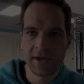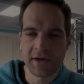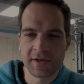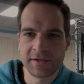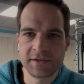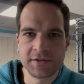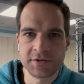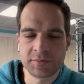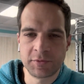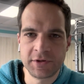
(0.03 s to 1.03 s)
Hey guys,
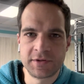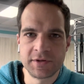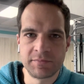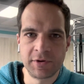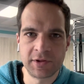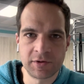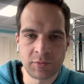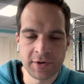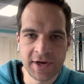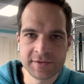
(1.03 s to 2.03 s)
just wanted to bring a little
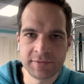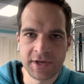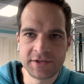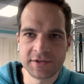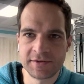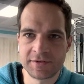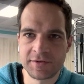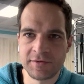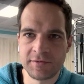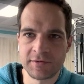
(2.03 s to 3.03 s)
more explanation
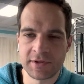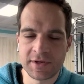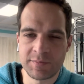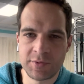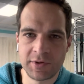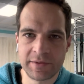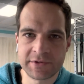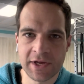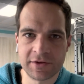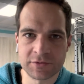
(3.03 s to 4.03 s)
to the pull-up
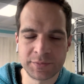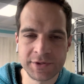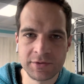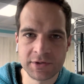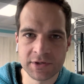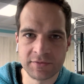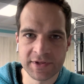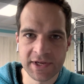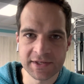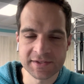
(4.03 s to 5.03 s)
challenge we'll be doing over the
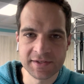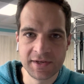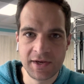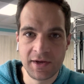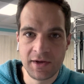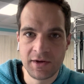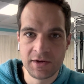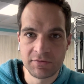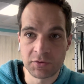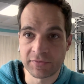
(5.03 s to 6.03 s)
next
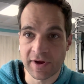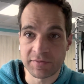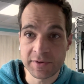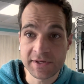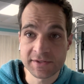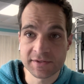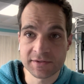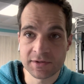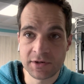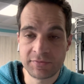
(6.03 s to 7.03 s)
4 or 5 weeks.
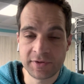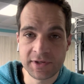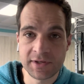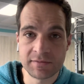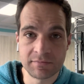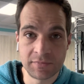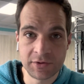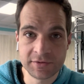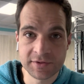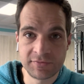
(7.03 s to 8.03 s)
So hopefully
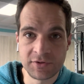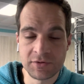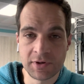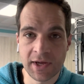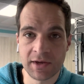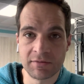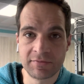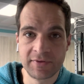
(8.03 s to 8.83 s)
most of you have